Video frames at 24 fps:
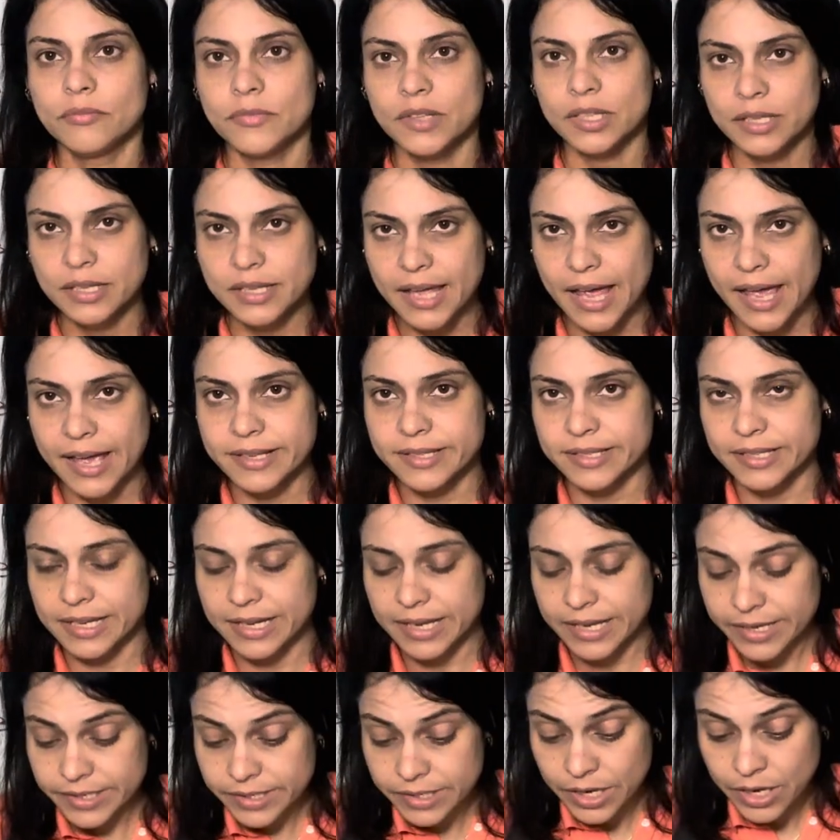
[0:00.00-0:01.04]
Yes, it
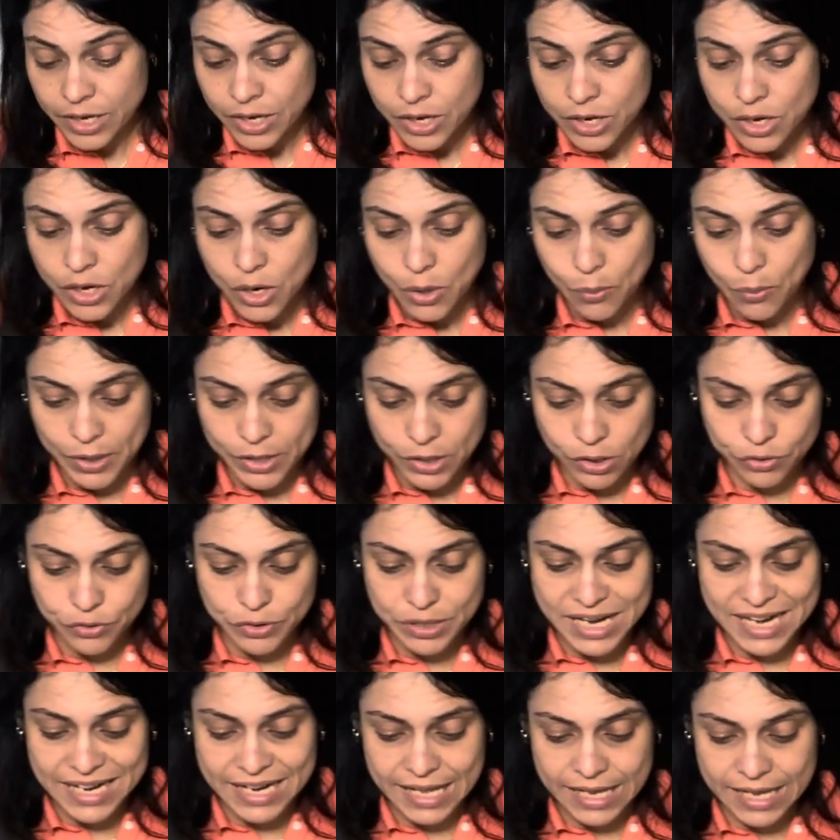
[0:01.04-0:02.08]
is
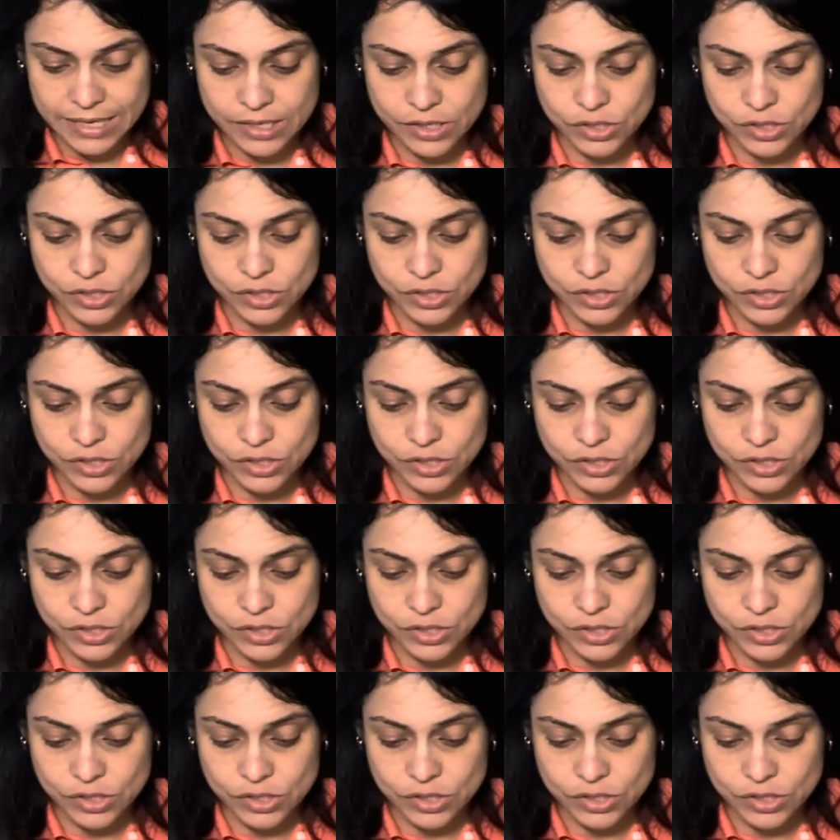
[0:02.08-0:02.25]
180.